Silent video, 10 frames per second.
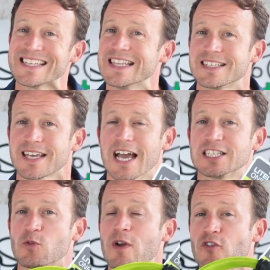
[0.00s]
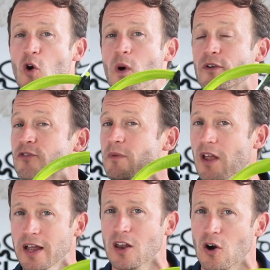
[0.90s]
In this case, we've got one from
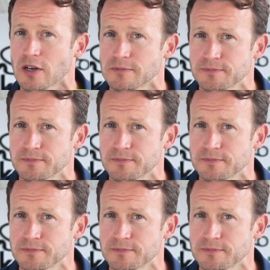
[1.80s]
Light Lock.